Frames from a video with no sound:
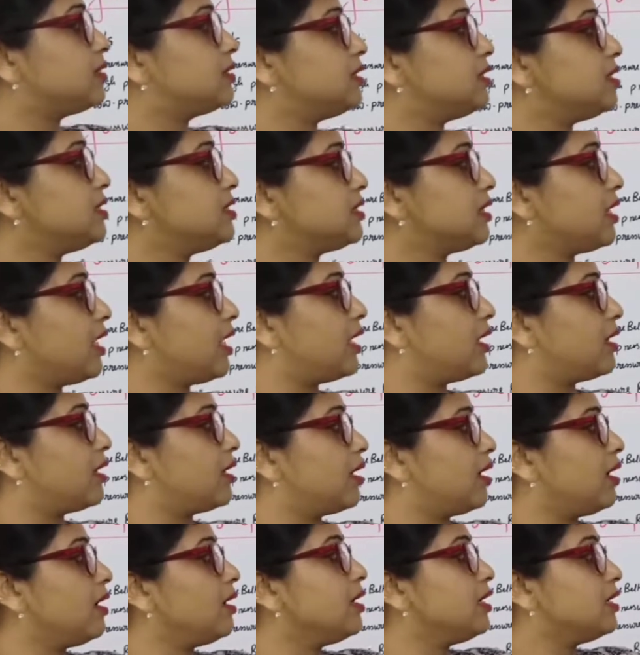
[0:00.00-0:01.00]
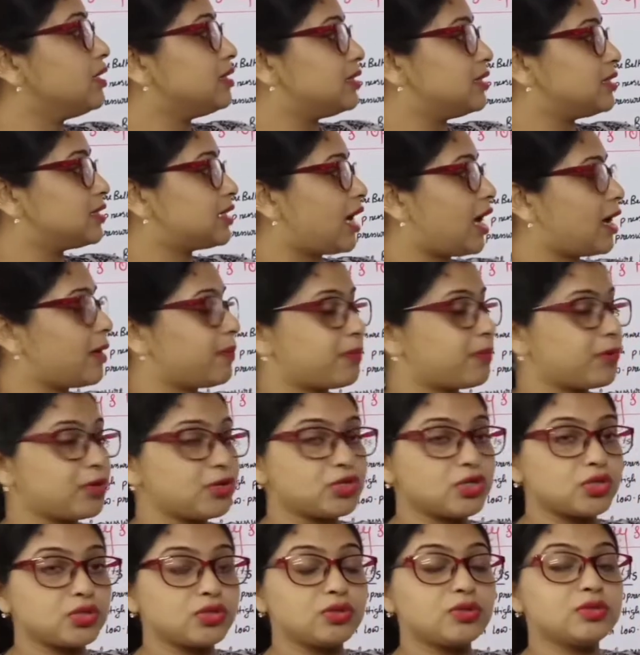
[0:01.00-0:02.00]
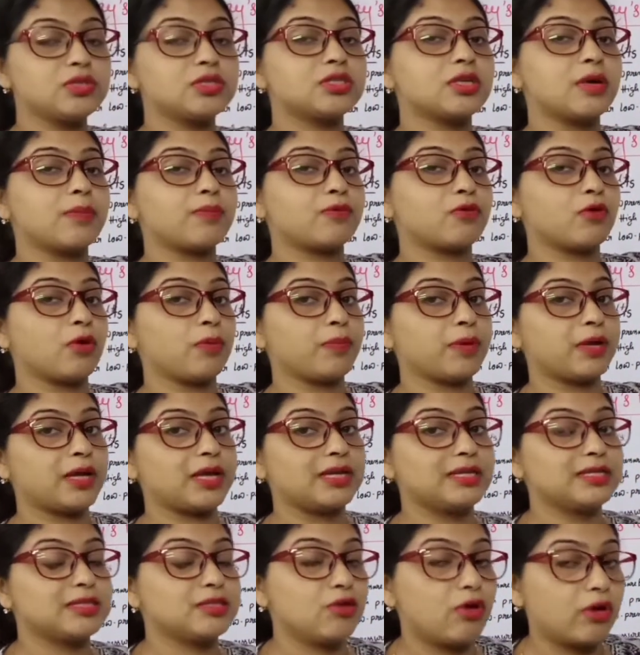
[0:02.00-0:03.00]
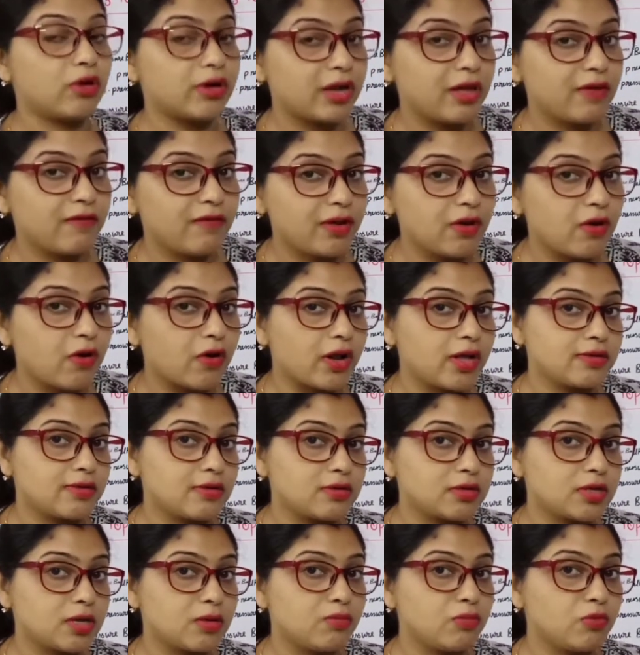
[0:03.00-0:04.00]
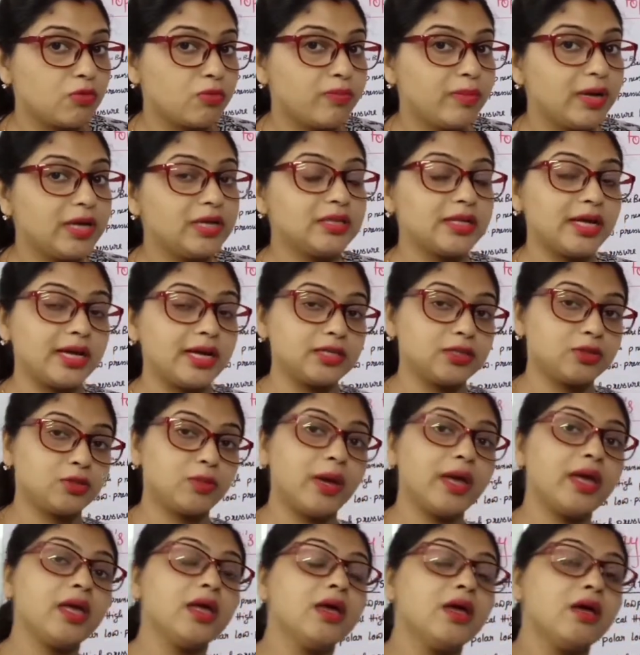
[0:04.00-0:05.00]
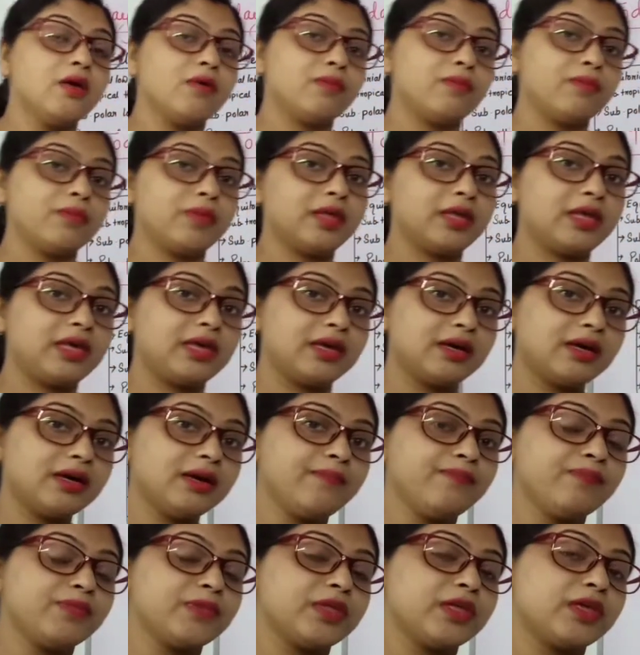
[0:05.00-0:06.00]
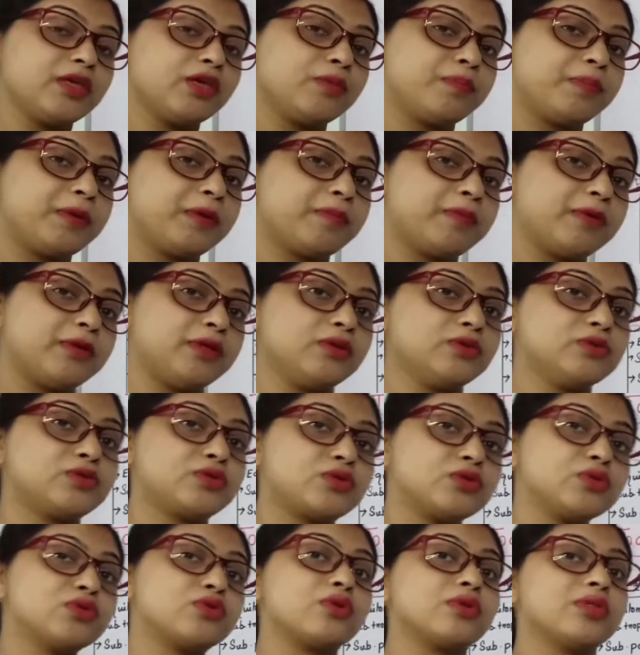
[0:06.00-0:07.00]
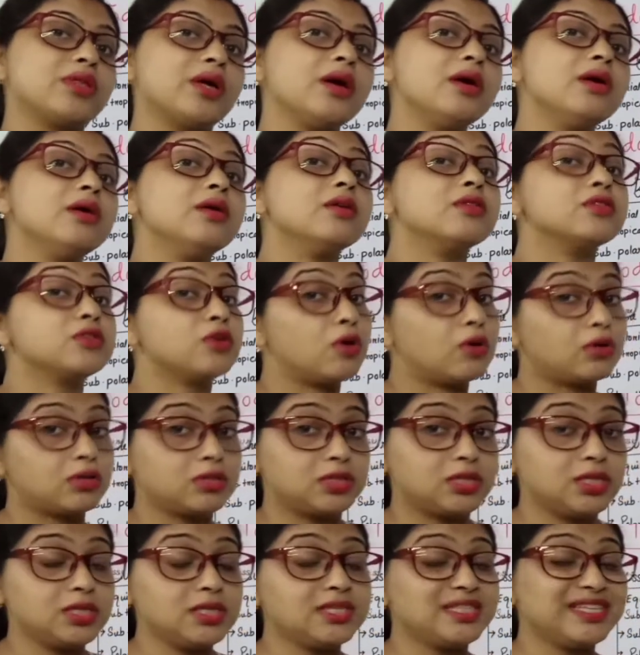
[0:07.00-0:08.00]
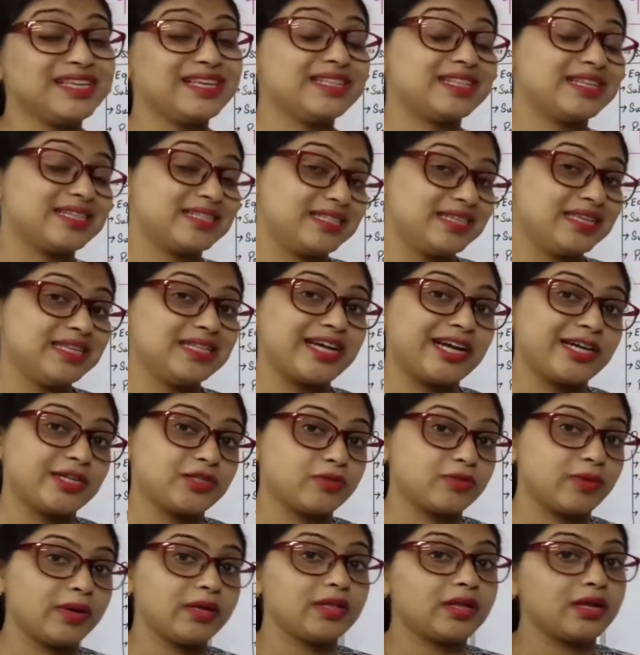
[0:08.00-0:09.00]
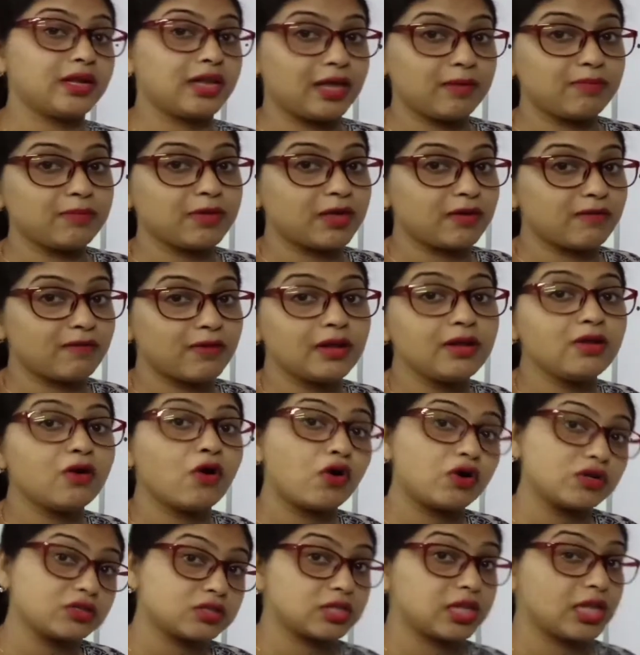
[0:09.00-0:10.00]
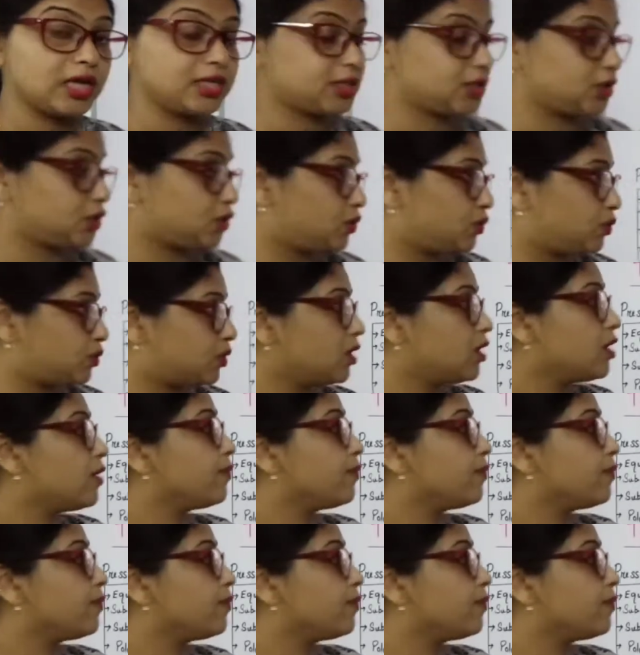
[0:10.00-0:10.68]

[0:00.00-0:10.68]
this area, this high pressure zone subtropical, is not having horizontal movement, that's why here people used to throw the horses in the sea. That's why the name given horse latitude.